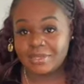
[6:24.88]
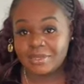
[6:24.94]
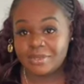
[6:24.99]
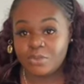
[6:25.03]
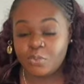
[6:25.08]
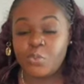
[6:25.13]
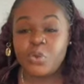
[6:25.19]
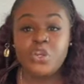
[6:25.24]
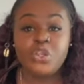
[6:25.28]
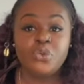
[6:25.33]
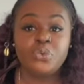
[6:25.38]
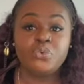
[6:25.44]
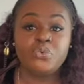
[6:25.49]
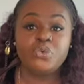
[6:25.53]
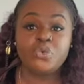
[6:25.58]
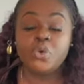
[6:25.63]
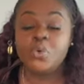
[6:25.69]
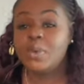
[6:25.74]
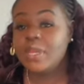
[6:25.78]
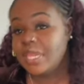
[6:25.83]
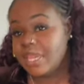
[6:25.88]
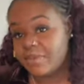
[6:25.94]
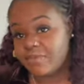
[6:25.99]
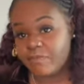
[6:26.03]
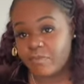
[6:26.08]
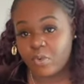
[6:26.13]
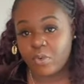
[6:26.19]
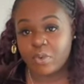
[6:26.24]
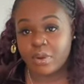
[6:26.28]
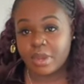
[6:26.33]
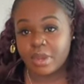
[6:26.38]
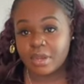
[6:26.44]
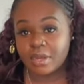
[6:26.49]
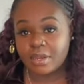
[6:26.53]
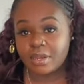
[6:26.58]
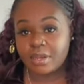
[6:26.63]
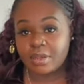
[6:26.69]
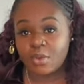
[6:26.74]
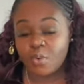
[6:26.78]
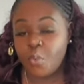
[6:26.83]
What are you doing it for?
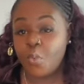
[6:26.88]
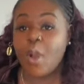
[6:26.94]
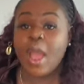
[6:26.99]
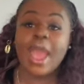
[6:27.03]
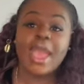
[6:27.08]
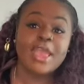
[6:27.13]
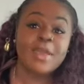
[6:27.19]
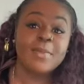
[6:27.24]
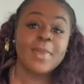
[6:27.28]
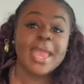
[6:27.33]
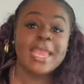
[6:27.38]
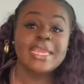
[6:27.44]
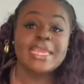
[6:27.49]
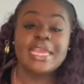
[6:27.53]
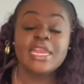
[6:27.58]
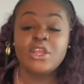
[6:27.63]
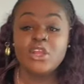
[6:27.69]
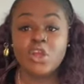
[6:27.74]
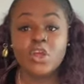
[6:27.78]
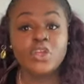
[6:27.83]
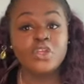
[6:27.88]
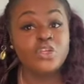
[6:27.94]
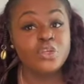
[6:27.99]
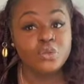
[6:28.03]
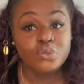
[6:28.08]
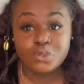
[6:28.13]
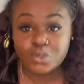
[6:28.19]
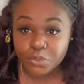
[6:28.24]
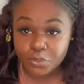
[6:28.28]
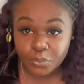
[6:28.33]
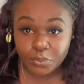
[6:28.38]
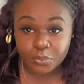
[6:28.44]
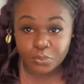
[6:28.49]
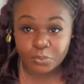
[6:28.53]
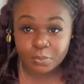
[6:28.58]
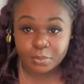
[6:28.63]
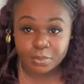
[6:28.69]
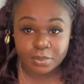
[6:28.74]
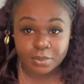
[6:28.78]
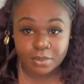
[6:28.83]
Why am I getting on
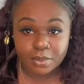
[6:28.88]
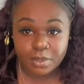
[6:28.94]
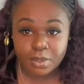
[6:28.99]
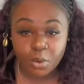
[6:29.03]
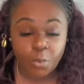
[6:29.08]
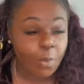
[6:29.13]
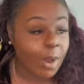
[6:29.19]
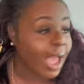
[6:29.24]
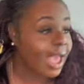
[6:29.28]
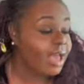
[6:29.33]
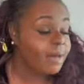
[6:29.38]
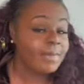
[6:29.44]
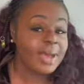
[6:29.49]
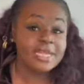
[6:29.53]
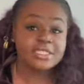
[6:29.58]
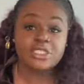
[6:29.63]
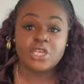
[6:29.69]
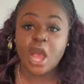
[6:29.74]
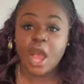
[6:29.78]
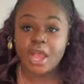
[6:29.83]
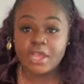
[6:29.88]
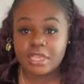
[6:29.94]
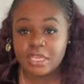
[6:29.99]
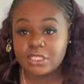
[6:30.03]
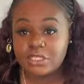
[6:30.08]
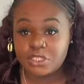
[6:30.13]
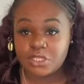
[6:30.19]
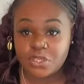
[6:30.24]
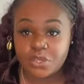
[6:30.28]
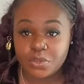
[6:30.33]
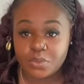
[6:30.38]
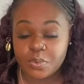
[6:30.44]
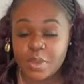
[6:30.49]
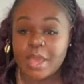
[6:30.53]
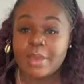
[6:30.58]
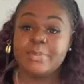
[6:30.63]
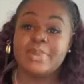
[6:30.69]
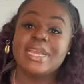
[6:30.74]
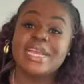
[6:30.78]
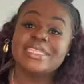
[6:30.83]
YouTube? Why am I talking to you?
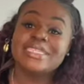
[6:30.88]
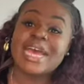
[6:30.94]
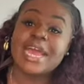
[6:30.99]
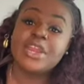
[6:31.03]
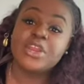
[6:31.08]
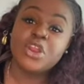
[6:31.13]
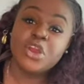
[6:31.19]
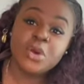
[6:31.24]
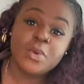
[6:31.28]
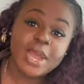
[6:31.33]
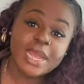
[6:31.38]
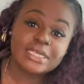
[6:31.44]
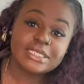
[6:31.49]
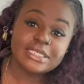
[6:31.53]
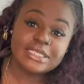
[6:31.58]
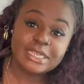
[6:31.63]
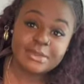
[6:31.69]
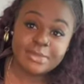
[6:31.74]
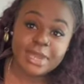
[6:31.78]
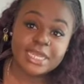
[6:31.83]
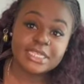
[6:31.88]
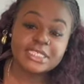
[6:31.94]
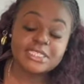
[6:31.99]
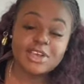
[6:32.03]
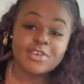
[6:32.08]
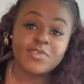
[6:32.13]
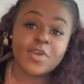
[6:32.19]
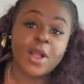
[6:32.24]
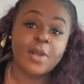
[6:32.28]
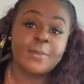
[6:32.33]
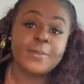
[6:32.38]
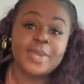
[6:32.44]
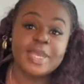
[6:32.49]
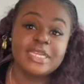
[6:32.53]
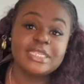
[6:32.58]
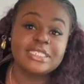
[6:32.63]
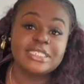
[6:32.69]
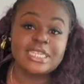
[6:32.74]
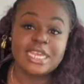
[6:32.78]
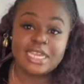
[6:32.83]
Because I know I see myself on
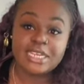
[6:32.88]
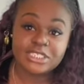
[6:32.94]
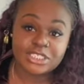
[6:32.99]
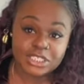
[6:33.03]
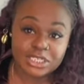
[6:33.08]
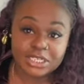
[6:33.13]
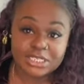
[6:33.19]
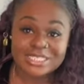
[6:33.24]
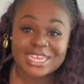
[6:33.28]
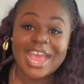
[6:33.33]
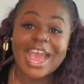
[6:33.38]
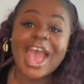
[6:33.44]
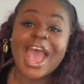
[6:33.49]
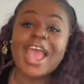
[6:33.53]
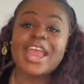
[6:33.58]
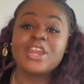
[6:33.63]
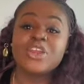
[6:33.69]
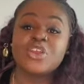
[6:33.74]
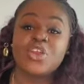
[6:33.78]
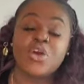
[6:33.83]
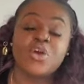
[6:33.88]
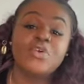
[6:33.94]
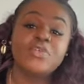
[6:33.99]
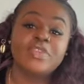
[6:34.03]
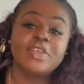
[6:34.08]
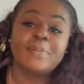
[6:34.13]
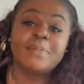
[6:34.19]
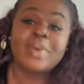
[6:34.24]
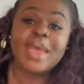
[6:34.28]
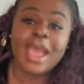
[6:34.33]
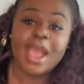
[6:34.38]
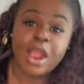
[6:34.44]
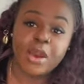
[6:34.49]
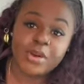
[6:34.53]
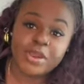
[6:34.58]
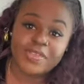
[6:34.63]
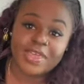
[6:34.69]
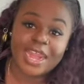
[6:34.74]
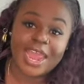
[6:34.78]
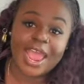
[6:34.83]
big stages. I know the
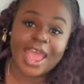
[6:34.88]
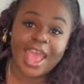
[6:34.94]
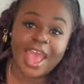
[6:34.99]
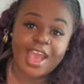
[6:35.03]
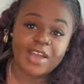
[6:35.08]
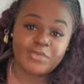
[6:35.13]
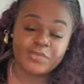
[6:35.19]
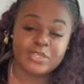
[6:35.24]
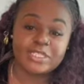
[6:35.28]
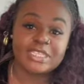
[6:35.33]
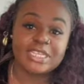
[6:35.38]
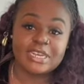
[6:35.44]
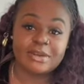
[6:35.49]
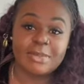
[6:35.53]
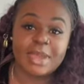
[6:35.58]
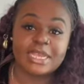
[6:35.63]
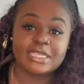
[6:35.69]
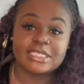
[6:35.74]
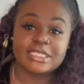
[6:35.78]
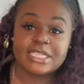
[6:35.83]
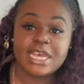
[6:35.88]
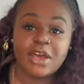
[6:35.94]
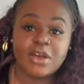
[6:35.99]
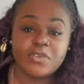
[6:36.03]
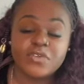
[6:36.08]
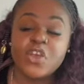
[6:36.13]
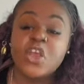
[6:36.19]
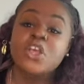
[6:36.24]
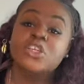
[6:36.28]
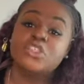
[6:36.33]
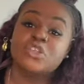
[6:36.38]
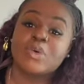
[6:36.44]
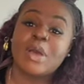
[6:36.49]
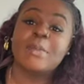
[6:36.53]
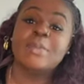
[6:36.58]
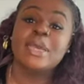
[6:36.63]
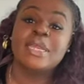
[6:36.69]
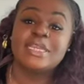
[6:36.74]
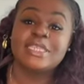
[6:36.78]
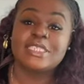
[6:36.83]
power that I have within myself. So
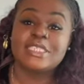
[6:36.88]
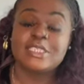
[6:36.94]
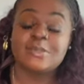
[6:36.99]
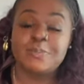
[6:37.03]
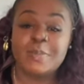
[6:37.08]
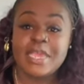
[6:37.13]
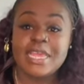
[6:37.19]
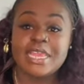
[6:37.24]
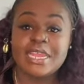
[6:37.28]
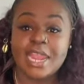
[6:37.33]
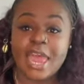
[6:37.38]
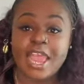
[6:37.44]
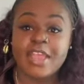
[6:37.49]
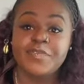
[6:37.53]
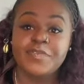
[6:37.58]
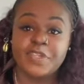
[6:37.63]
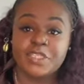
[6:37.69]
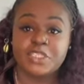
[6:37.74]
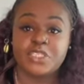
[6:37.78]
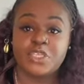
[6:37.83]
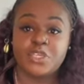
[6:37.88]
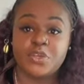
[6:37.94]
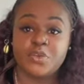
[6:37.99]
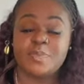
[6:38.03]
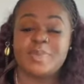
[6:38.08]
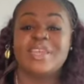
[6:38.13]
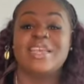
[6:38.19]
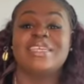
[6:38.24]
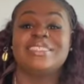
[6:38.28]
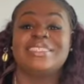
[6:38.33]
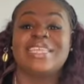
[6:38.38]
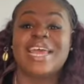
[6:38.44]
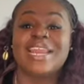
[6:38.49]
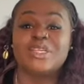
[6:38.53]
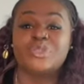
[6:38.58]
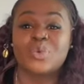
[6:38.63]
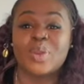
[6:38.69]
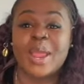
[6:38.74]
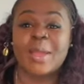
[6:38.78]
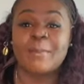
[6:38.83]
I'm going to speak life into you because that
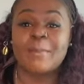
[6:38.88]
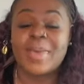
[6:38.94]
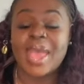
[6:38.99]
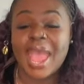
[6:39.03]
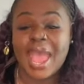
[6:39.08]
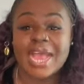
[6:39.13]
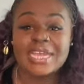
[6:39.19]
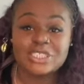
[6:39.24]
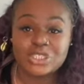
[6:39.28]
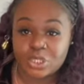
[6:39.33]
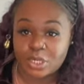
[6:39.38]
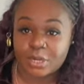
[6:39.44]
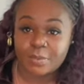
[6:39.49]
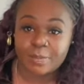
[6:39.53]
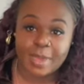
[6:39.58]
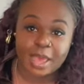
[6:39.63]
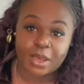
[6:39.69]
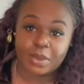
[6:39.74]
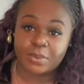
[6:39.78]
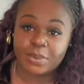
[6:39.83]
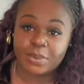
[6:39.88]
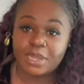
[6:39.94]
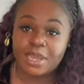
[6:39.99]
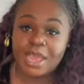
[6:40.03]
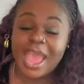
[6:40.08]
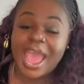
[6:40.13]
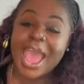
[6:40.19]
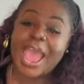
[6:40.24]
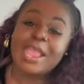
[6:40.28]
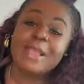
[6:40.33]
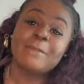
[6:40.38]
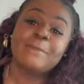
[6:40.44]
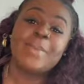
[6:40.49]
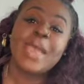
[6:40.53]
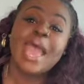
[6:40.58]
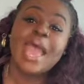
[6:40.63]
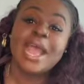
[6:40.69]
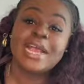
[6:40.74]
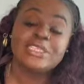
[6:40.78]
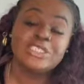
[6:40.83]
is what I'm passionate about. I am
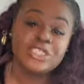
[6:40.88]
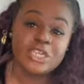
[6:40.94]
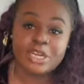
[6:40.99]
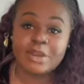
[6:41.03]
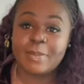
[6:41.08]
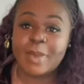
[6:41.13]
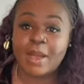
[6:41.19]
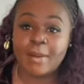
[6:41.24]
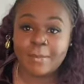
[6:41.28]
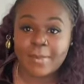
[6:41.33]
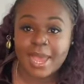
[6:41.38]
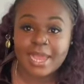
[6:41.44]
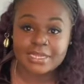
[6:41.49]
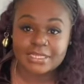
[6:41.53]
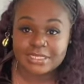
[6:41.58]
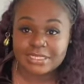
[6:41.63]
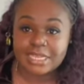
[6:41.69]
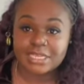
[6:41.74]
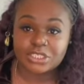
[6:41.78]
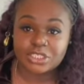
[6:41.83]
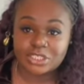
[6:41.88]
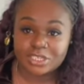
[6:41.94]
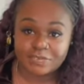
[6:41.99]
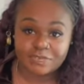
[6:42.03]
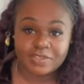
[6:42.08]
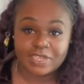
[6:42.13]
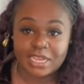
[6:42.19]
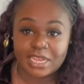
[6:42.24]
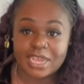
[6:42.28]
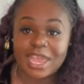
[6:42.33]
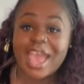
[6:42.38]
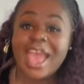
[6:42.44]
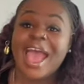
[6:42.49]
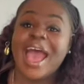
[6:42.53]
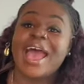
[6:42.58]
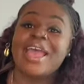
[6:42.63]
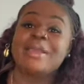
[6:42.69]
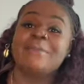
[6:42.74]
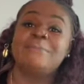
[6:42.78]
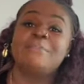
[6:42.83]
passionate about mindset shifting.
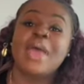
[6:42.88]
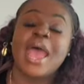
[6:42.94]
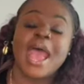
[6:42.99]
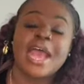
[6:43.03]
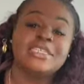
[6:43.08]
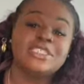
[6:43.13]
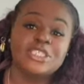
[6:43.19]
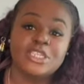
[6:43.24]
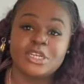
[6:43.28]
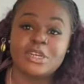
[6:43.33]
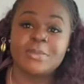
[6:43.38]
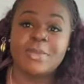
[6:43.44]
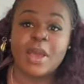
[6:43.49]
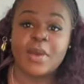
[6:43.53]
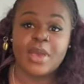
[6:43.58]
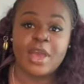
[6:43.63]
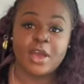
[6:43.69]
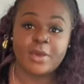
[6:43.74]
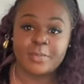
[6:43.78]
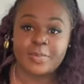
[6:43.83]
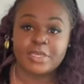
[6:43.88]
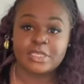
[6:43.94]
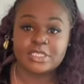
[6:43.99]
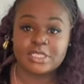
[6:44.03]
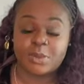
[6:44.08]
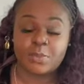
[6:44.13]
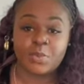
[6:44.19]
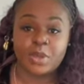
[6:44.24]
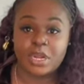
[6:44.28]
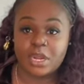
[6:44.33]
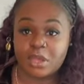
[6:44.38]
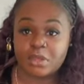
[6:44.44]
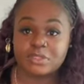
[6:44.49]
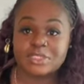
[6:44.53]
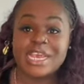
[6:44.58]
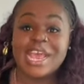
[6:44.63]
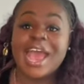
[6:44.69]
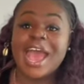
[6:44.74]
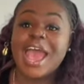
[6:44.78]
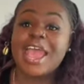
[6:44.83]
I am passionate about helping someone else.
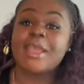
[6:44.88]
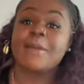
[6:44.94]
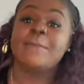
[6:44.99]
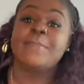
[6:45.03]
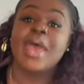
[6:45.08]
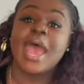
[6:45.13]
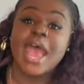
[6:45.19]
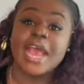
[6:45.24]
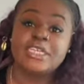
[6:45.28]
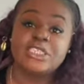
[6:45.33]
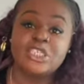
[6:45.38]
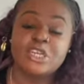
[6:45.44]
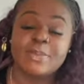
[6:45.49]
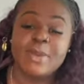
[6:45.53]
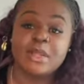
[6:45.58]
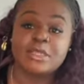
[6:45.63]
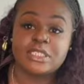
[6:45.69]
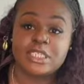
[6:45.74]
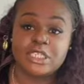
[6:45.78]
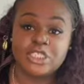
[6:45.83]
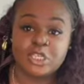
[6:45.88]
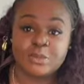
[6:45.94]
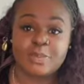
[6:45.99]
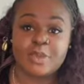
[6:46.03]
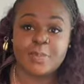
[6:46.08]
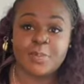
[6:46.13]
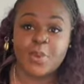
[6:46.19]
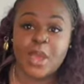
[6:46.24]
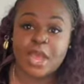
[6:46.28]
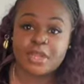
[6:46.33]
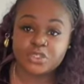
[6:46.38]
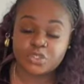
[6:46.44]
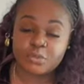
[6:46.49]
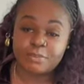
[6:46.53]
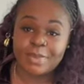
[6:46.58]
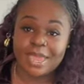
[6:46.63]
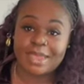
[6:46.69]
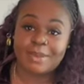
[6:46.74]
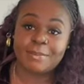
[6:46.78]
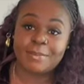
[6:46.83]
I am passionate about teaching people how to
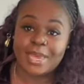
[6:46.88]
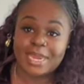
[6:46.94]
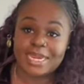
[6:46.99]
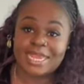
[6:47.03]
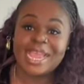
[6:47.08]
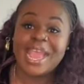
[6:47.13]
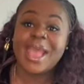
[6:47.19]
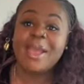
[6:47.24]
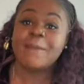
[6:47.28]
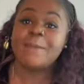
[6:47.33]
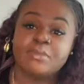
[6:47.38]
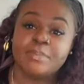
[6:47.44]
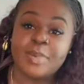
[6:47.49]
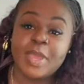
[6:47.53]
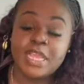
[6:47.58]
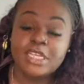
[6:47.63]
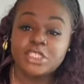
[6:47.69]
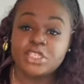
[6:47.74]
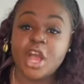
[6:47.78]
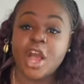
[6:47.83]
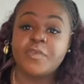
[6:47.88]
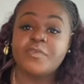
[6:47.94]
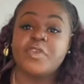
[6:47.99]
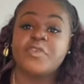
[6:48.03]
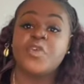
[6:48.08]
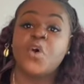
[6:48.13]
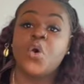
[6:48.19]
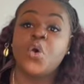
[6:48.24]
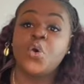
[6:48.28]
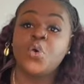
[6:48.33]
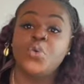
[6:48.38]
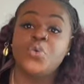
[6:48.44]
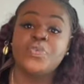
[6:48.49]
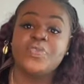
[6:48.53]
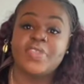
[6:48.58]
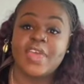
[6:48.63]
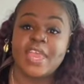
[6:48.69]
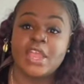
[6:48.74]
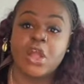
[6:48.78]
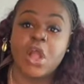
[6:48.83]
make money based off of who
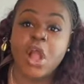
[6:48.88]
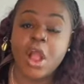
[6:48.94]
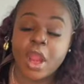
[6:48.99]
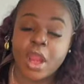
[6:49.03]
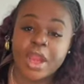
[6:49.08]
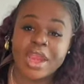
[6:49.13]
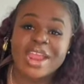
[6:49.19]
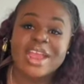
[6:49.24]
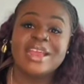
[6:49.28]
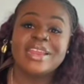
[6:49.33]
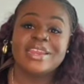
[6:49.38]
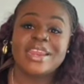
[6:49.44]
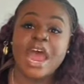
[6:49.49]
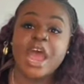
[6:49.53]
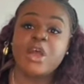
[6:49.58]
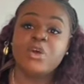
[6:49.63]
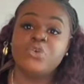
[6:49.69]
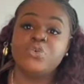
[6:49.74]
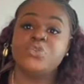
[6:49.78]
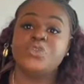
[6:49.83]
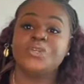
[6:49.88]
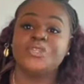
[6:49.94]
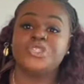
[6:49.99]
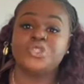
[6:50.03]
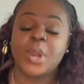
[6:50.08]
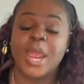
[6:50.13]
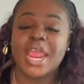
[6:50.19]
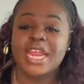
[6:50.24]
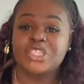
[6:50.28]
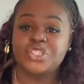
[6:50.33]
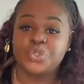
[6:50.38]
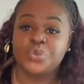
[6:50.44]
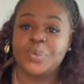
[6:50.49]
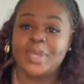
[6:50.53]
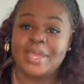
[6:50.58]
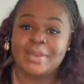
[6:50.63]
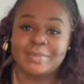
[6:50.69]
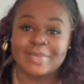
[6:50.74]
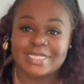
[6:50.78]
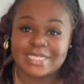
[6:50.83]
they are, not who they're trying to
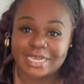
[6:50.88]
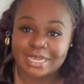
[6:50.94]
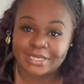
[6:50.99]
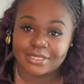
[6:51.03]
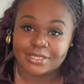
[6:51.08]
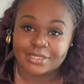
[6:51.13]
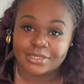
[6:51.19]
imitate.